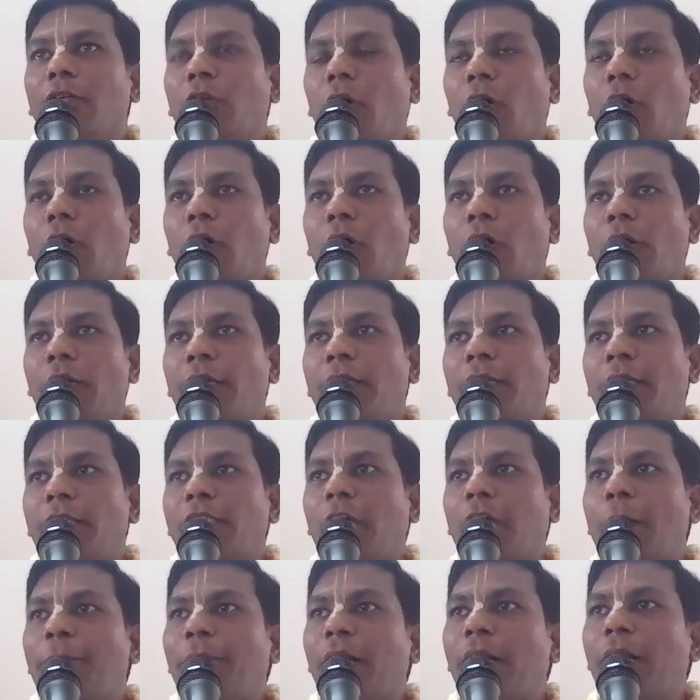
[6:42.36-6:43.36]
So in
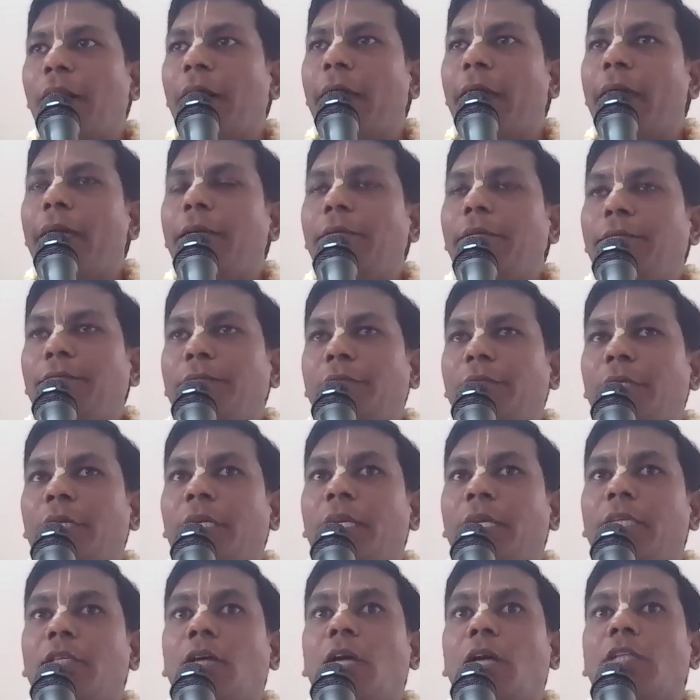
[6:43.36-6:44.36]
the chapter 9,
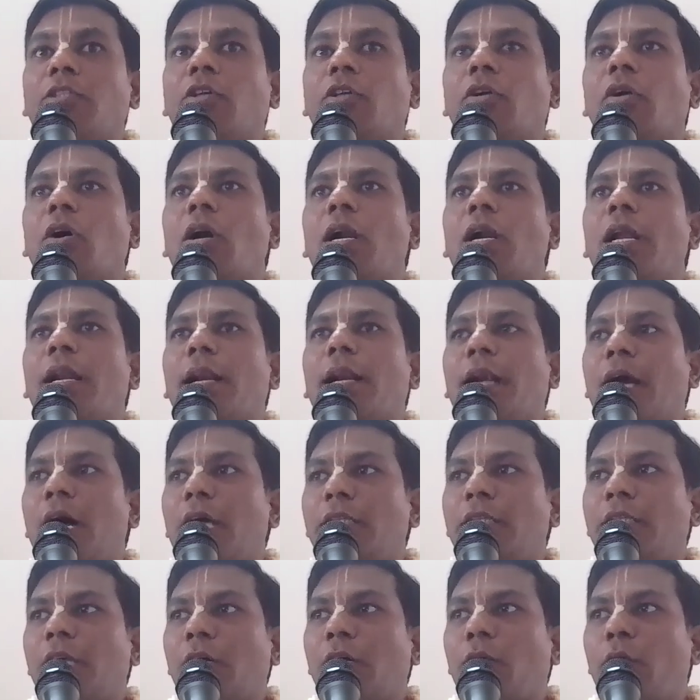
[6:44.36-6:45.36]
it is also called
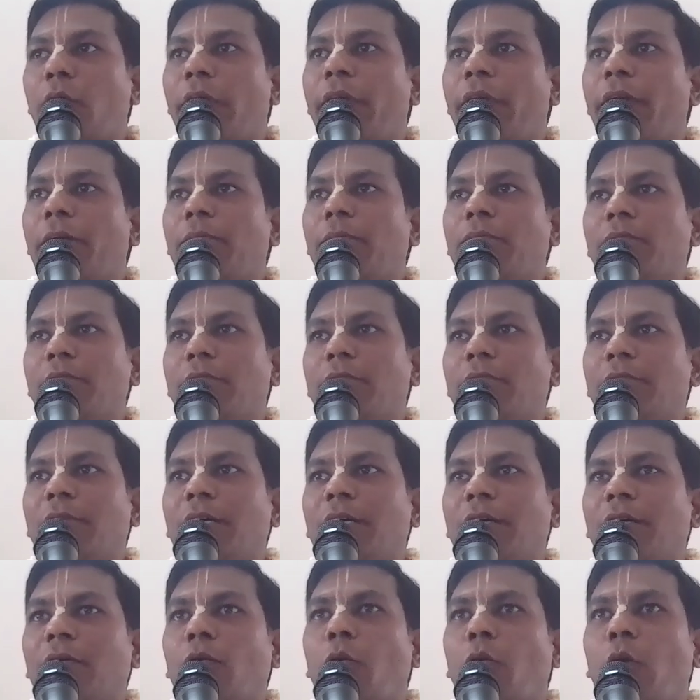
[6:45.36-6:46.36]
Raja Guhyam.
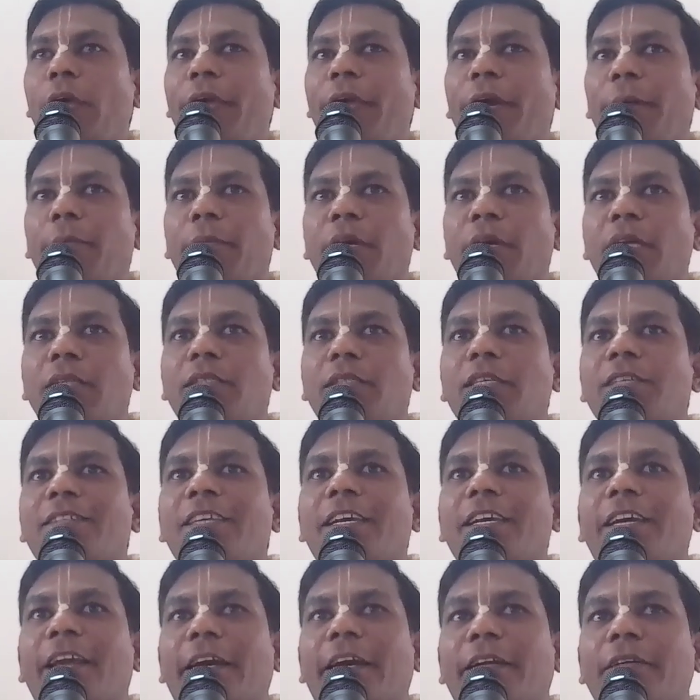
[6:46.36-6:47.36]
Guhyam means
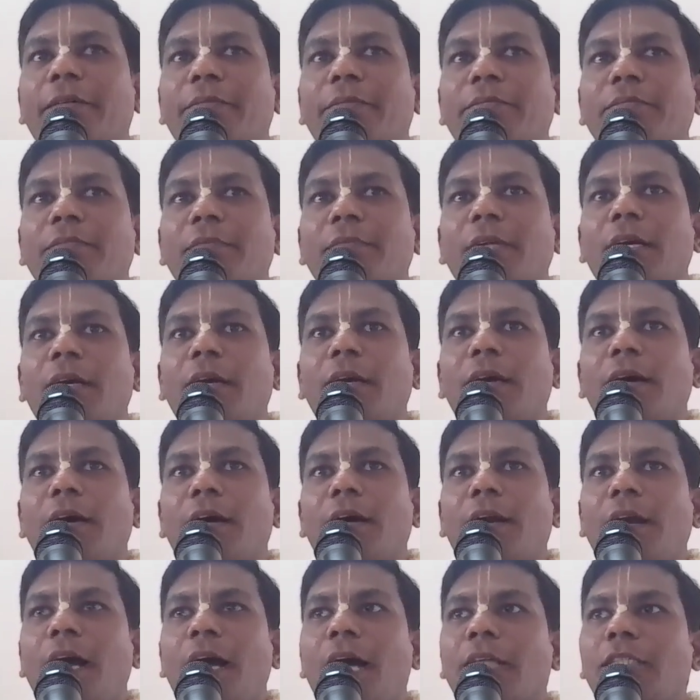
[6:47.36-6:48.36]
secret.
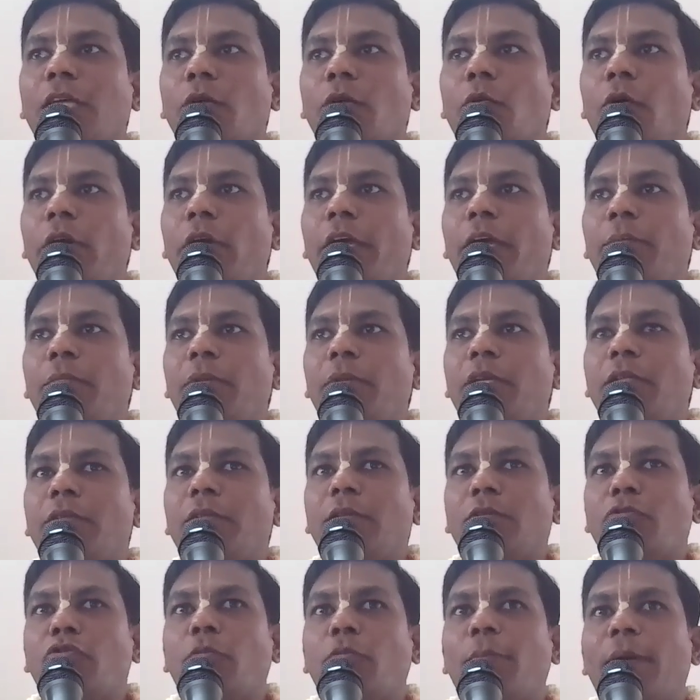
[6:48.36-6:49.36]
Raja Guhyam
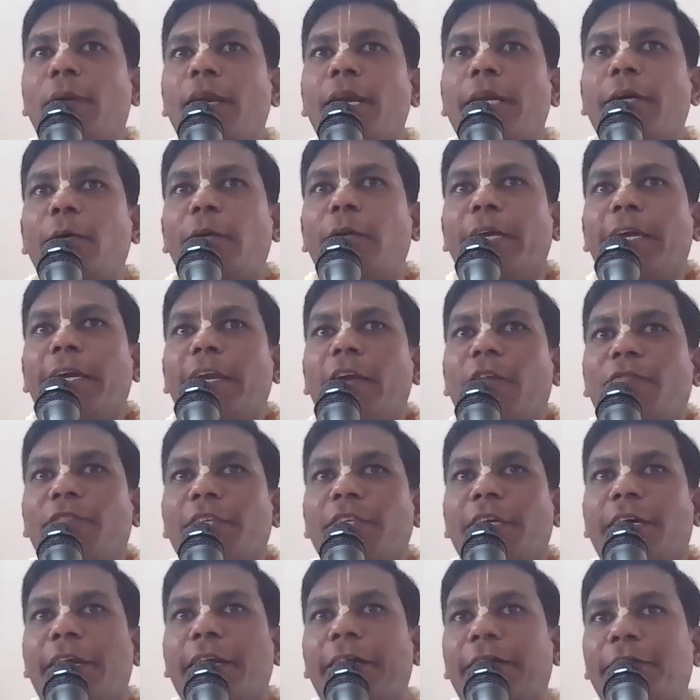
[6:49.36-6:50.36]
means superlative degree
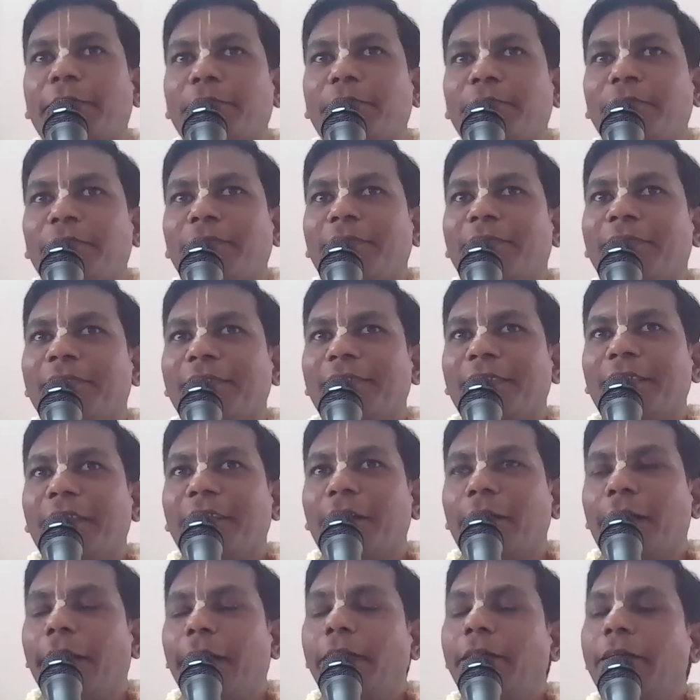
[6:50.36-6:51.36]
of secret,
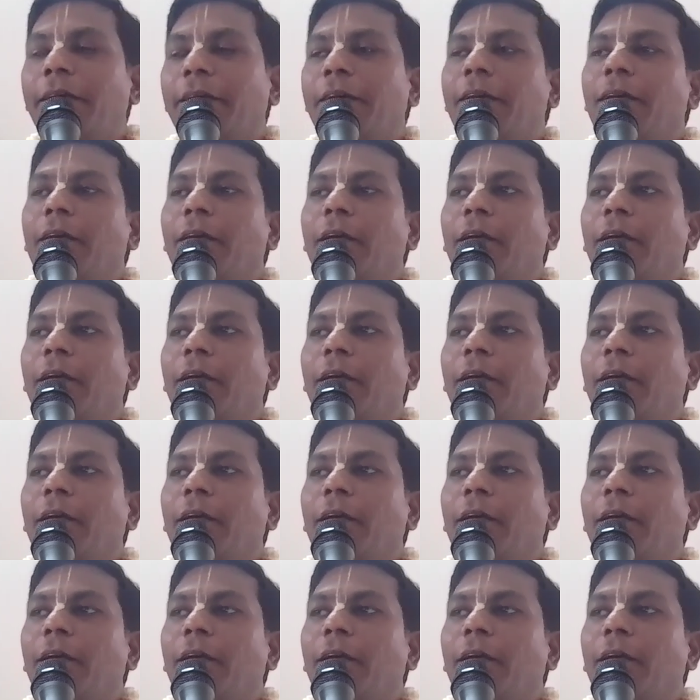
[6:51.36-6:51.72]
right?